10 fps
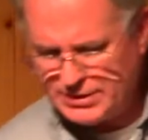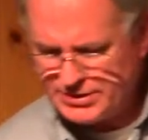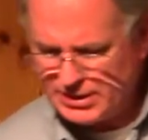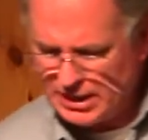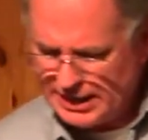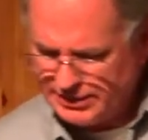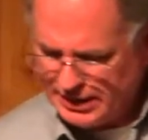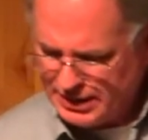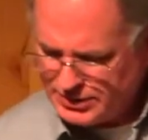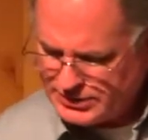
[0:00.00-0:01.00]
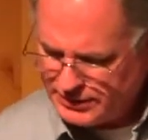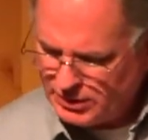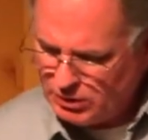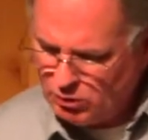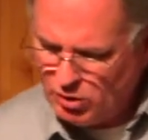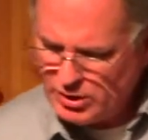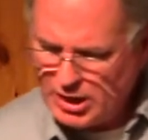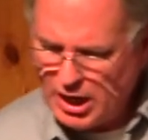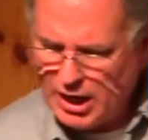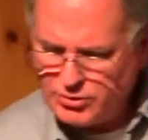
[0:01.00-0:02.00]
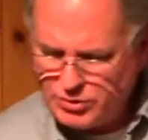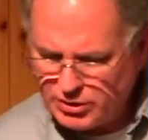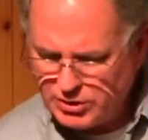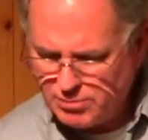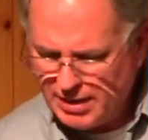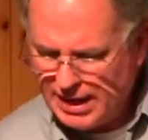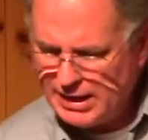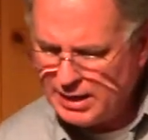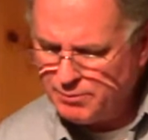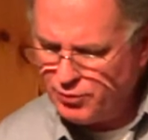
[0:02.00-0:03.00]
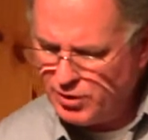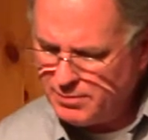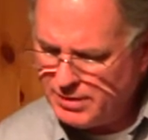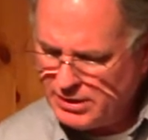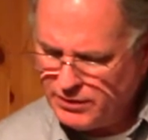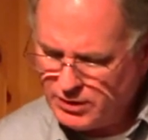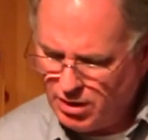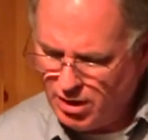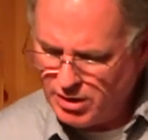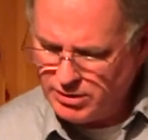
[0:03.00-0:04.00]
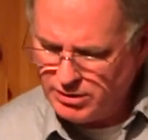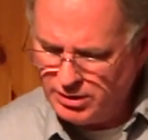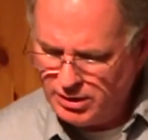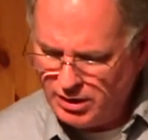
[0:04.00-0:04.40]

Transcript: says it like this that the Lord God took the man and put him into the garden